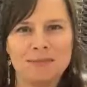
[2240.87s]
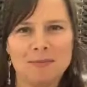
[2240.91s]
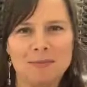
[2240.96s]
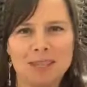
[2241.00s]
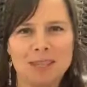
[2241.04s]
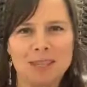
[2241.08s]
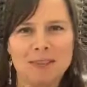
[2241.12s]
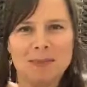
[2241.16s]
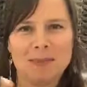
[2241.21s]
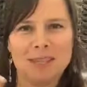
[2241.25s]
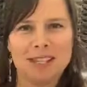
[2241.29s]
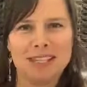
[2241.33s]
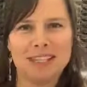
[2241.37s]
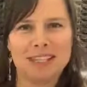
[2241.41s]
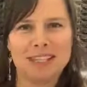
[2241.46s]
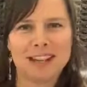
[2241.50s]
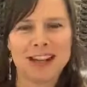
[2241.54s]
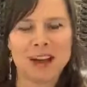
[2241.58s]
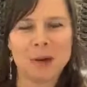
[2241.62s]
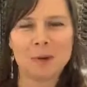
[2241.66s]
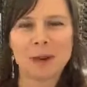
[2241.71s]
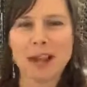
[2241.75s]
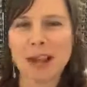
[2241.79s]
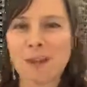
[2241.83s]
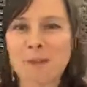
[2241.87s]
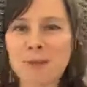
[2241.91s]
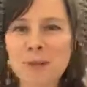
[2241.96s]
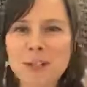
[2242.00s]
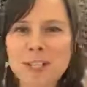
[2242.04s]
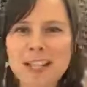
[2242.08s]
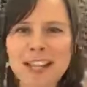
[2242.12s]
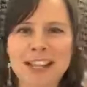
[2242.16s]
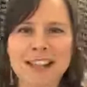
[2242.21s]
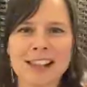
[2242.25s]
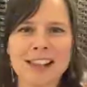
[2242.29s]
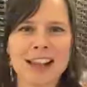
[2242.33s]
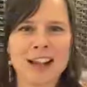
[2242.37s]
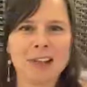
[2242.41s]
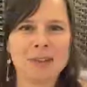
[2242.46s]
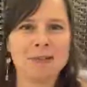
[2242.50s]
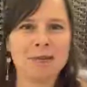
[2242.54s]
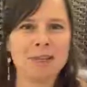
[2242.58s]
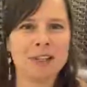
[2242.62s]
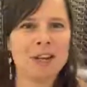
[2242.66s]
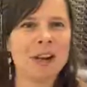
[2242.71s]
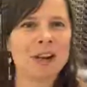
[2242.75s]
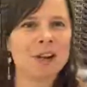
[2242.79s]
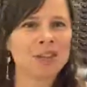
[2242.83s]
between our everyday
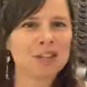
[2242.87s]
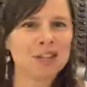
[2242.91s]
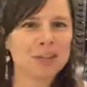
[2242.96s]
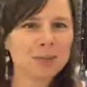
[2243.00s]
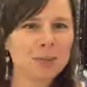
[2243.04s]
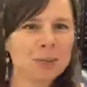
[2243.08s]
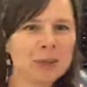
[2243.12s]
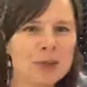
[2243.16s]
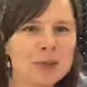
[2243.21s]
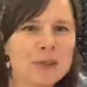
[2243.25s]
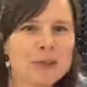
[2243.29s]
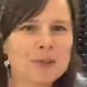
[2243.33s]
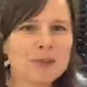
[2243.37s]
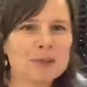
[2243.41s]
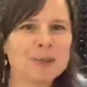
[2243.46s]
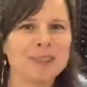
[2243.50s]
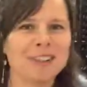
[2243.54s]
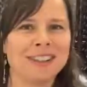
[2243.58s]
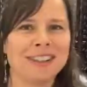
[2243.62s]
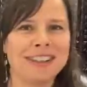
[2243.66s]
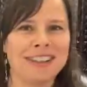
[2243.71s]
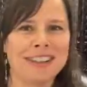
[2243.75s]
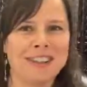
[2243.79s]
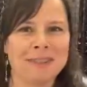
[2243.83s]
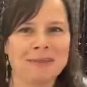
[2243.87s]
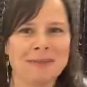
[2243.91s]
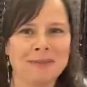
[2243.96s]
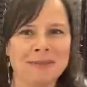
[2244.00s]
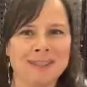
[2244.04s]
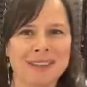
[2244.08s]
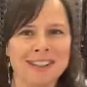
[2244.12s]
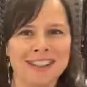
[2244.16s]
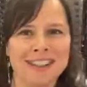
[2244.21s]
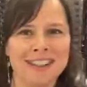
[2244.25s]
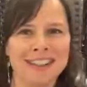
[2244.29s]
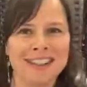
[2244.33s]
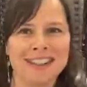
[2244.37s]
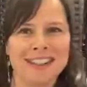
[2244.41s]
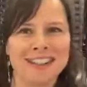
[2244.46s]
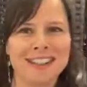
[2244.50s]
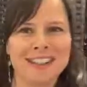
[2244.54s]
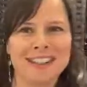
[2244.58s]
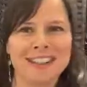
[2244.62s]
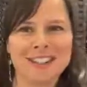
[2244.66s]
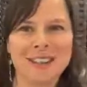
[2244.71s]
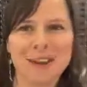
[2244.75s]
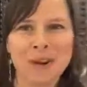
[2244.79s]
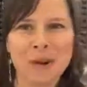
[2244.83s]
life and our spiritual life.
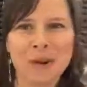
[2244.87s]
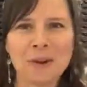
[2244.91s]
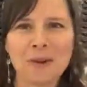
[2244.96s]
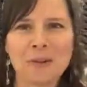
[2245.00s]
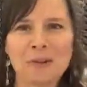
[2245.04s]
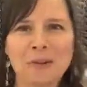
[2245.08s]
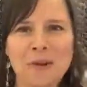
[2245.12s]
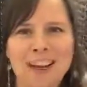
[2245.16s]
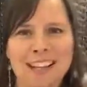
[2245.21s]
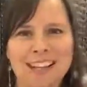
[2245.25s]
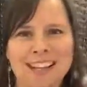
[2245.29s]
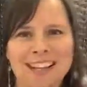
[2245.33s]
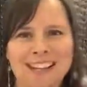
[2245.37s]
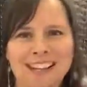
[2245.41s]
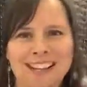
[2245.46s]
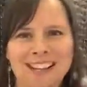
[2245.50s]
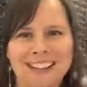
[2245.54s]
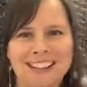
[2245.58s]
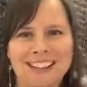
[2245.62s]
It's all one.